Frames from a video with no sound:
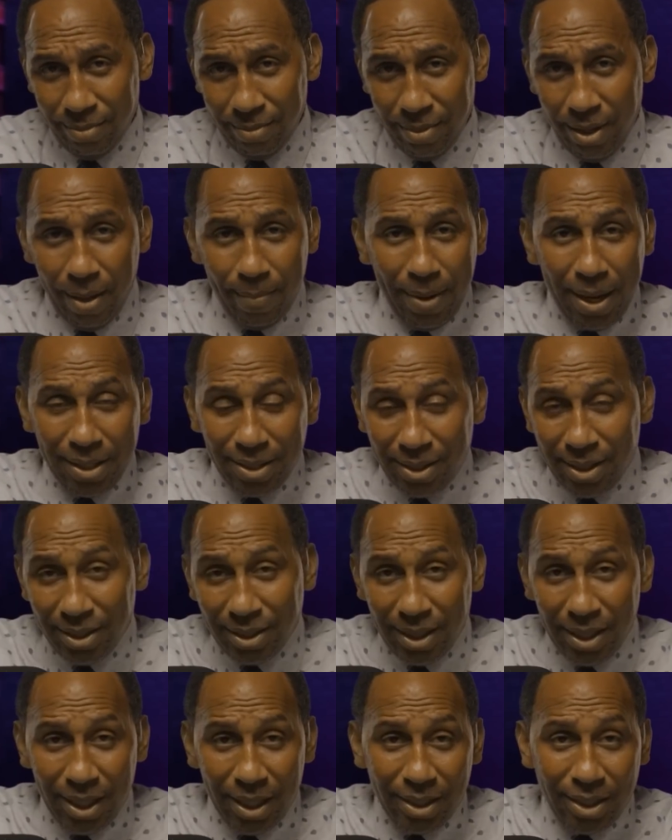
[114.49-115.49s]
I had my
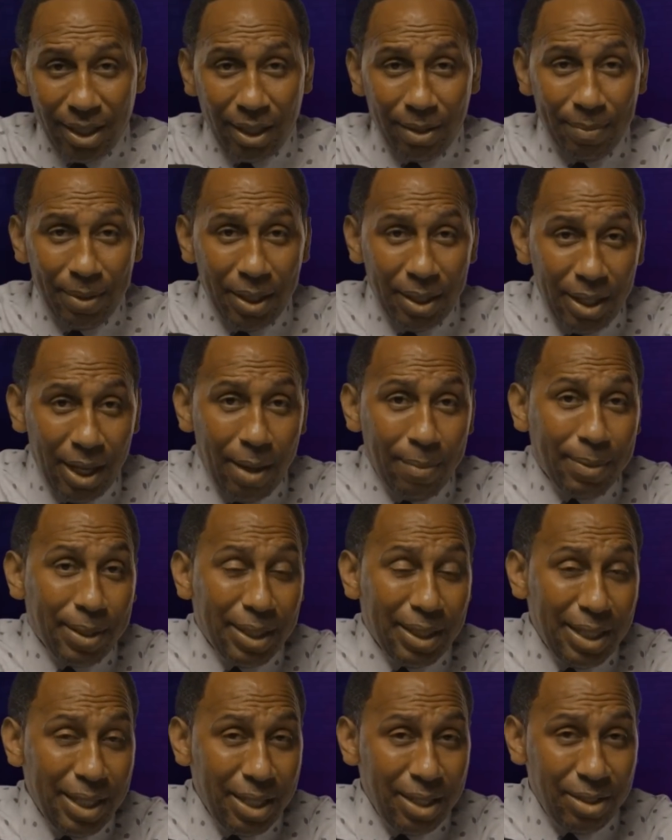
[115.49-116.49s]
sister here telling me her name.
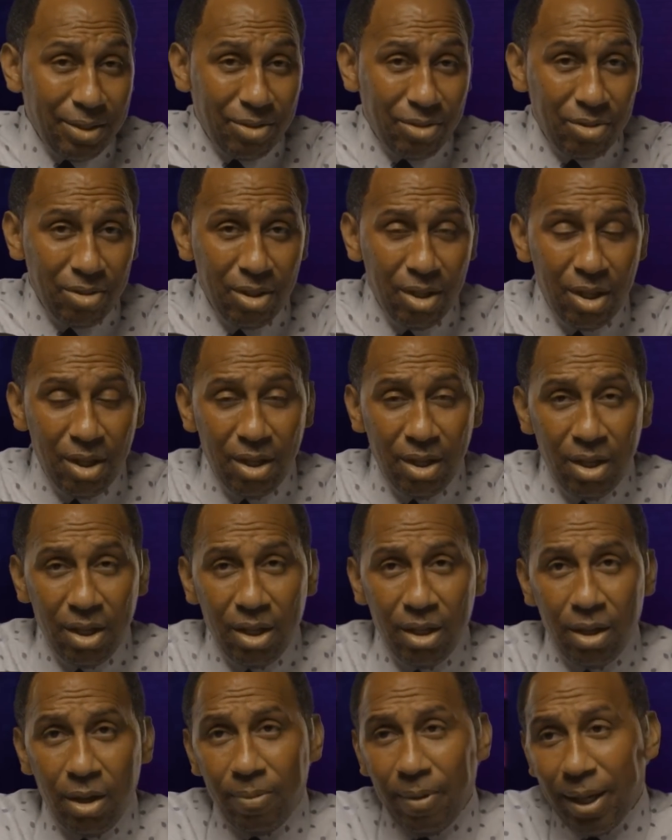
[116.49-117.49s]
Kelis.
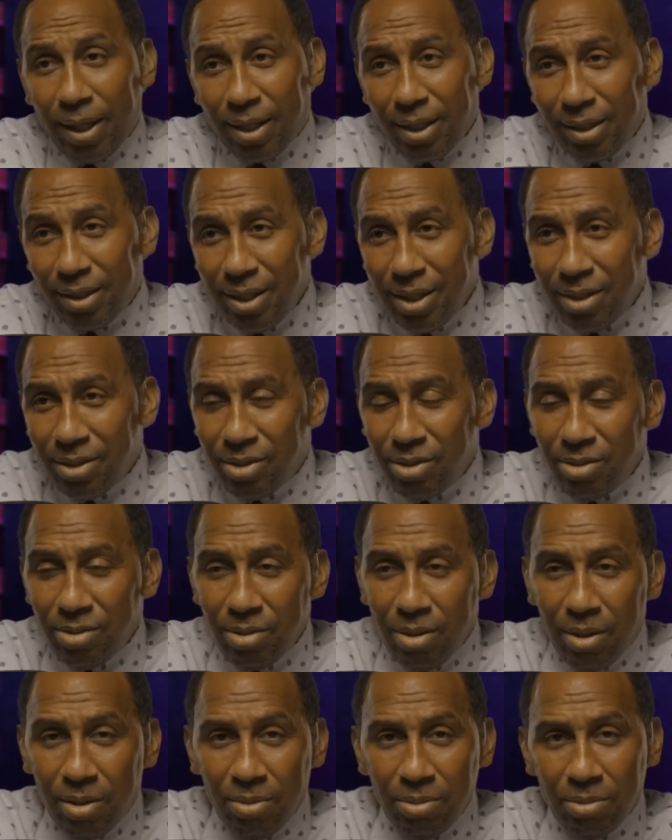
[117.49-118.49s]
All right, Kelis, you
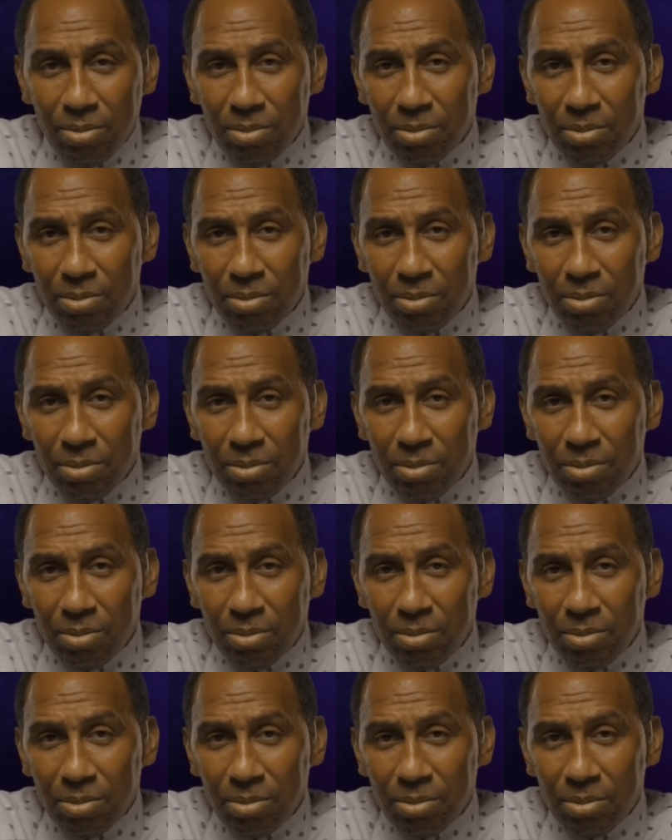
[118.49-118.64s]
know.